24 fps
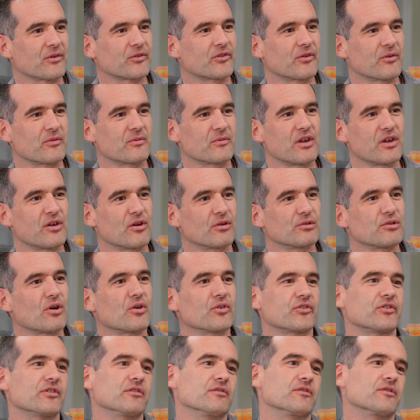So,
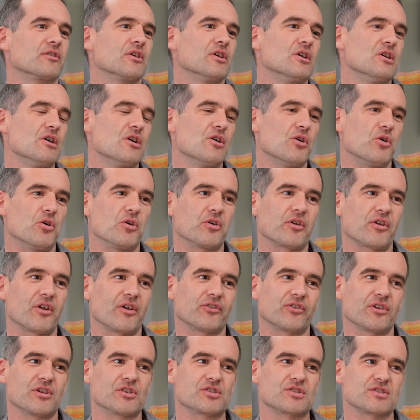Lots of
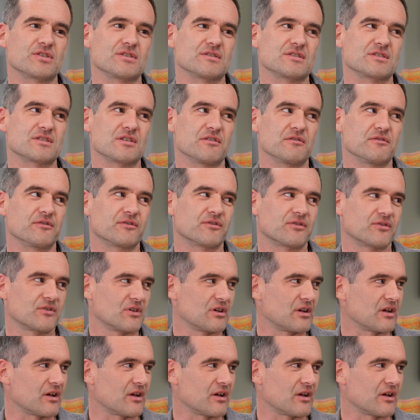organisations have,